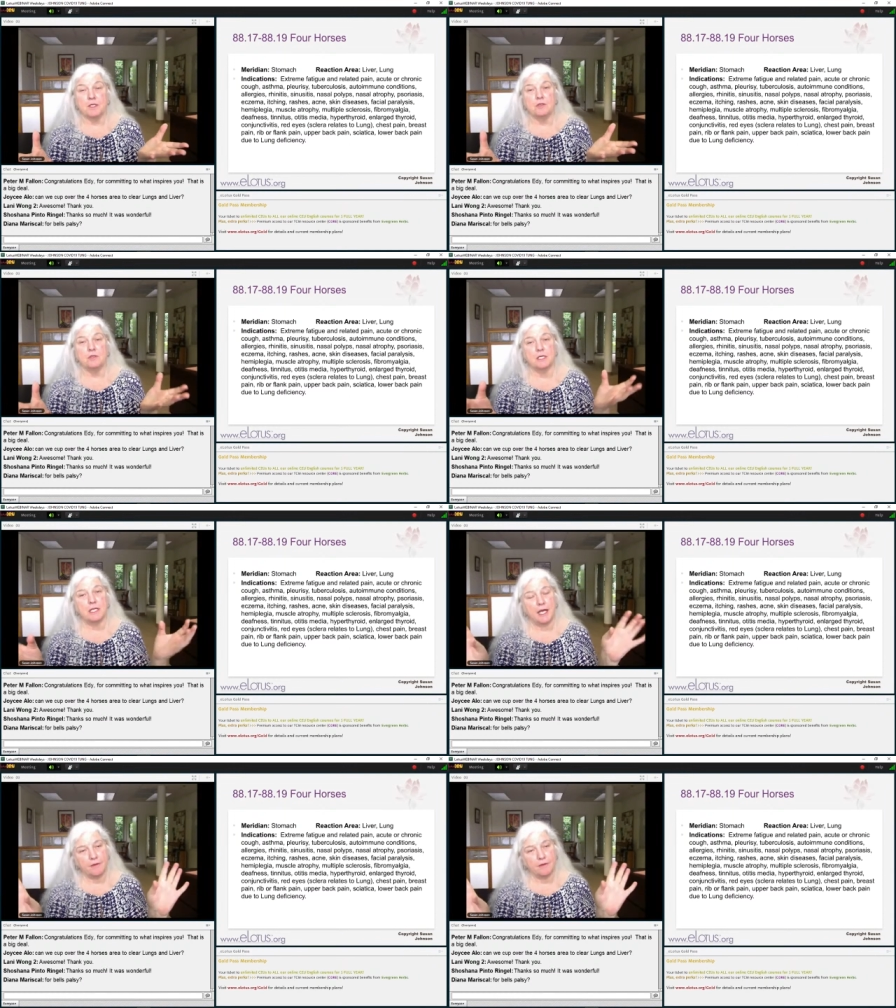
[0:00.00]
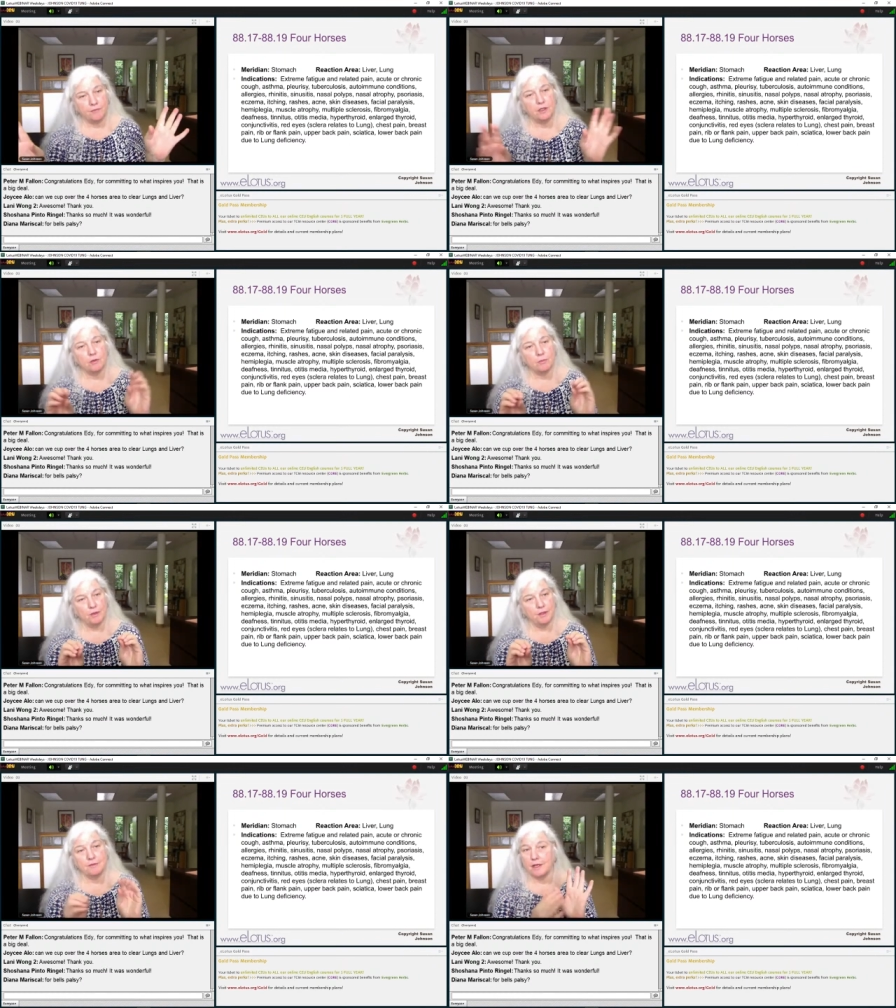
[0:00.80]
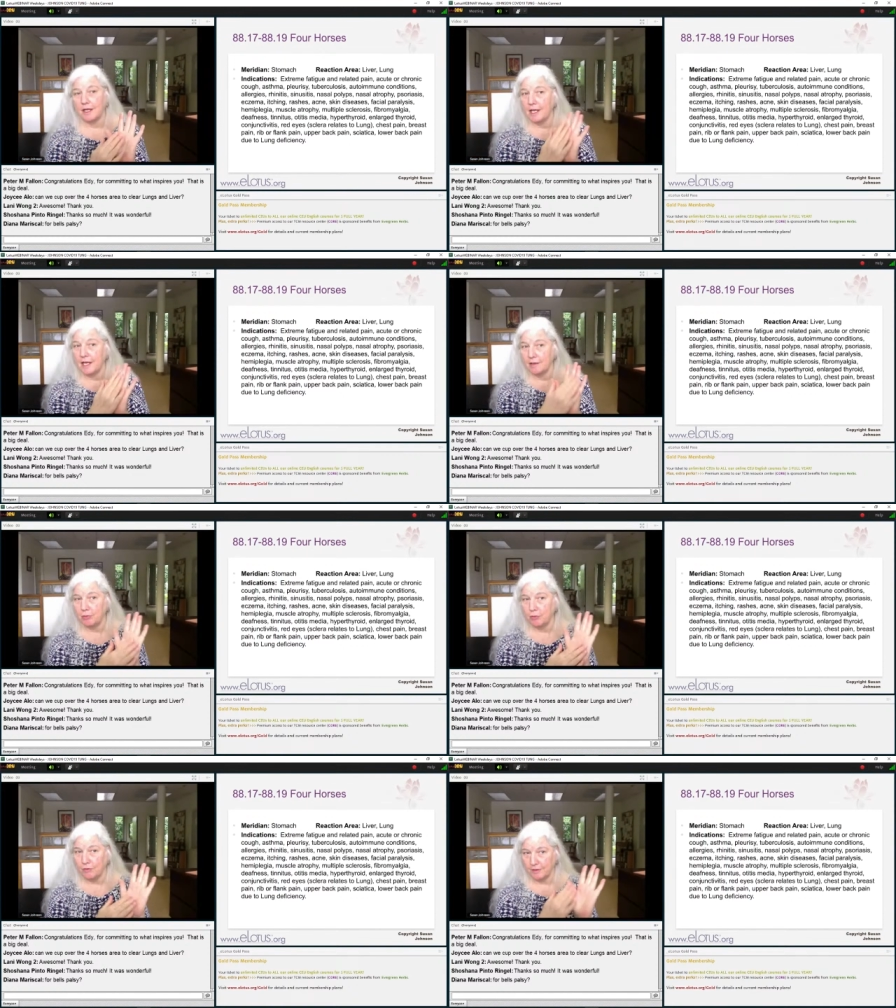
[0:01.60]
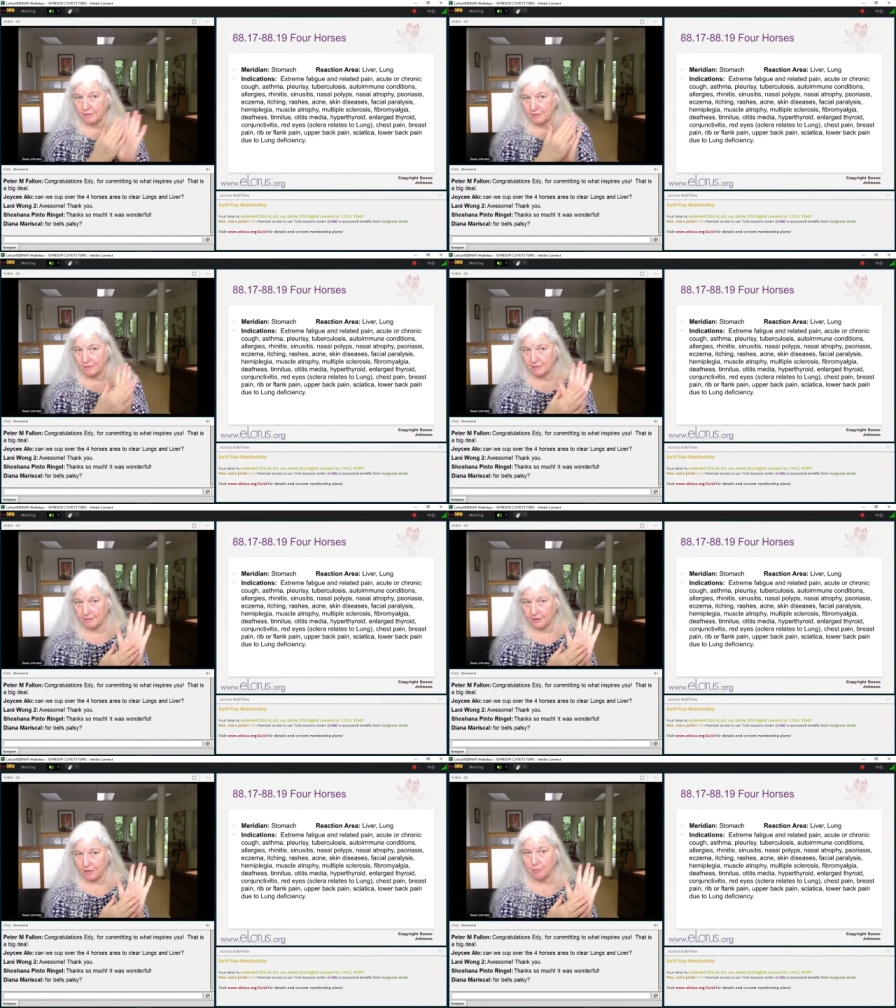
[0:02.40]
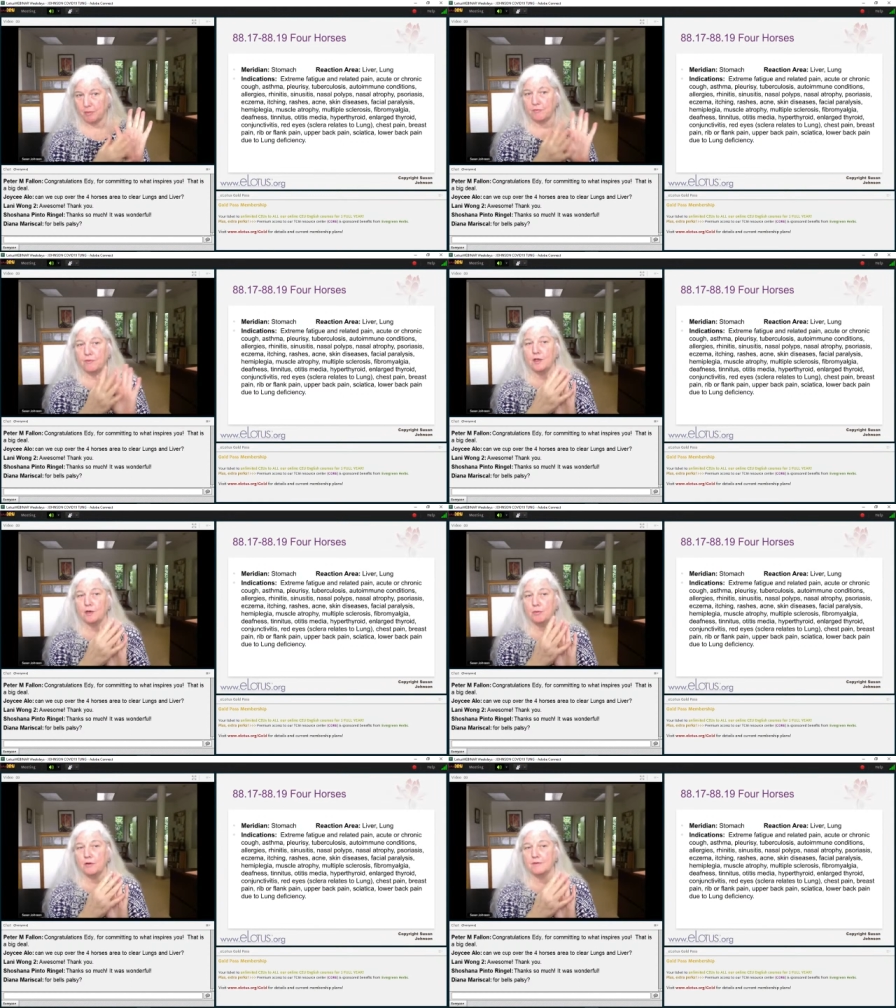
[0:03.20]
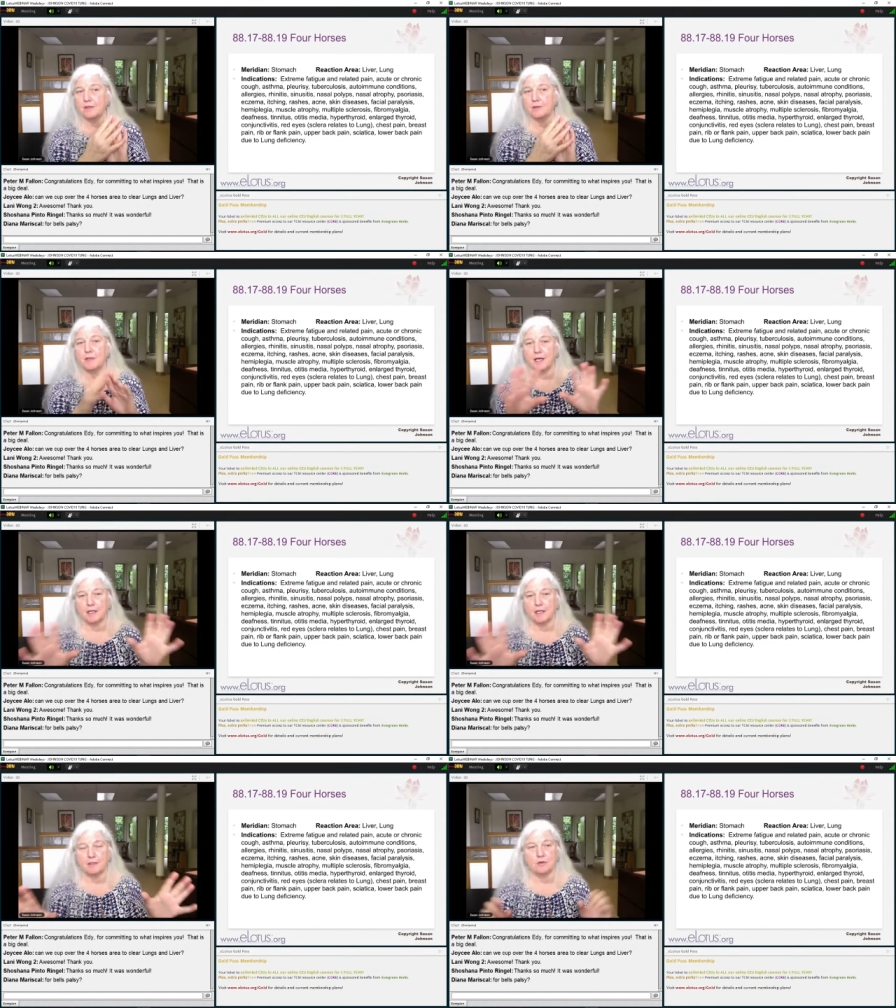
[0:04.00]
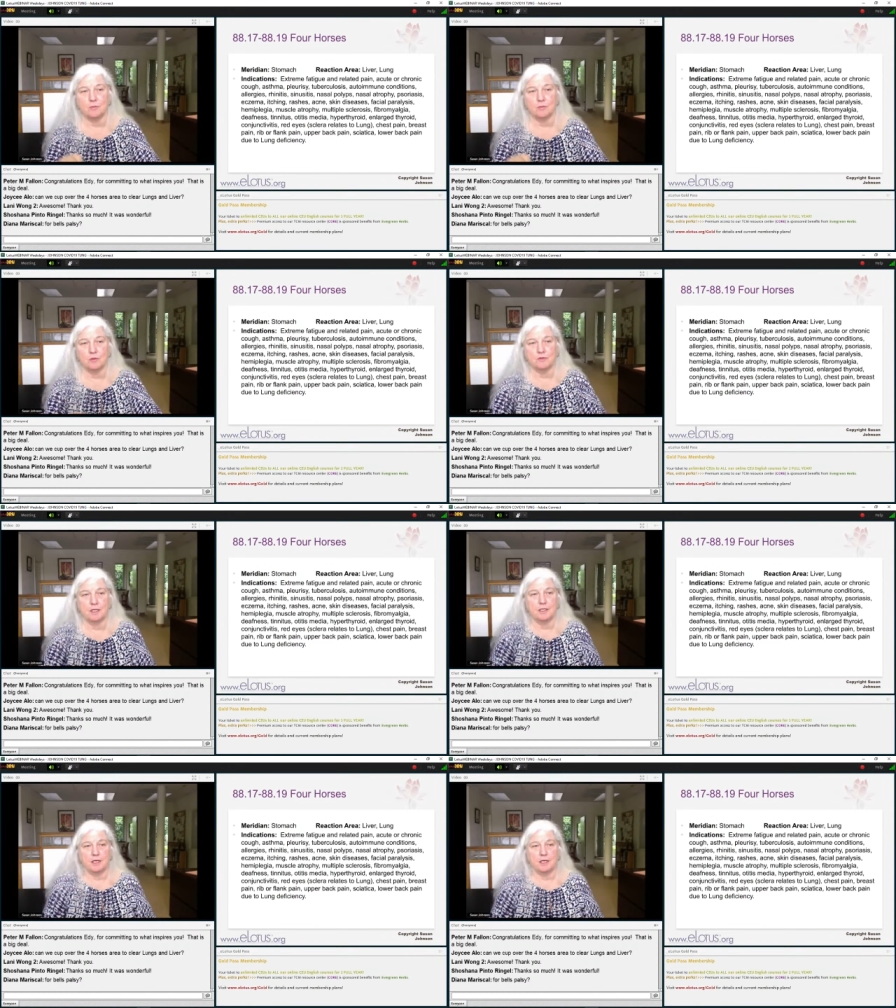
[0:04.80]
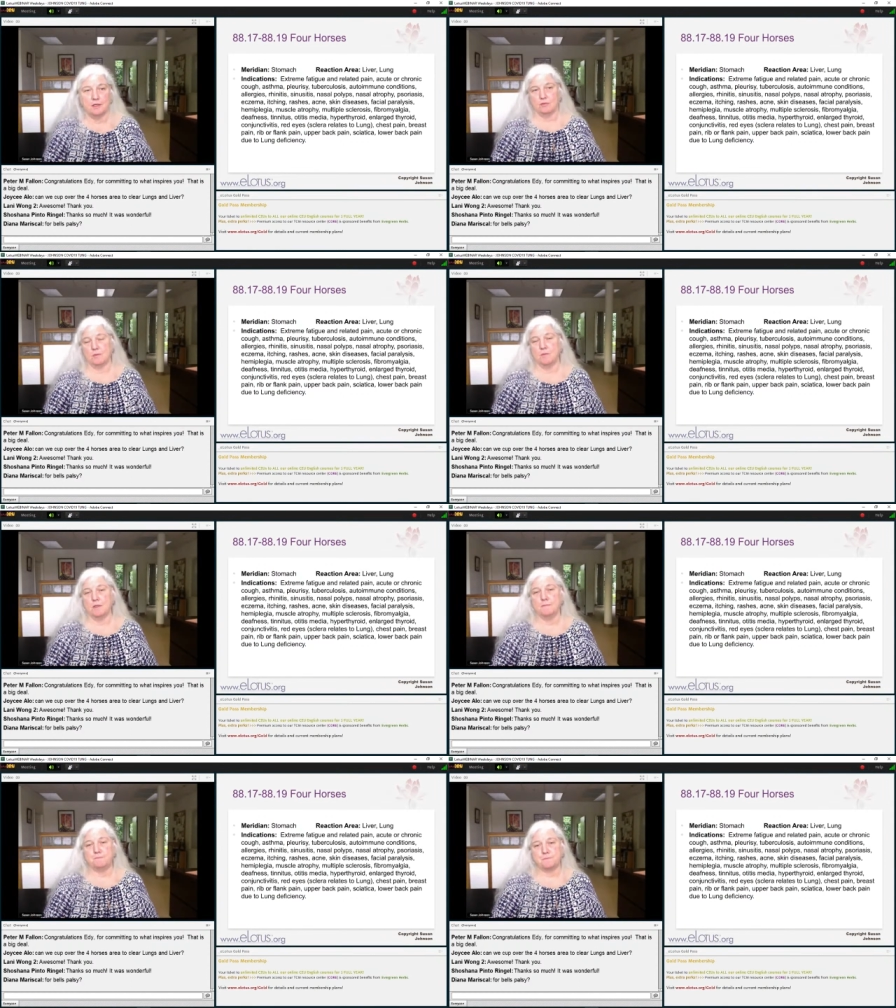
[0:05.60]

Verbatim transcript: You can add finger points, not hand points necessarily, but finger points can be added to almost any kind of treatment.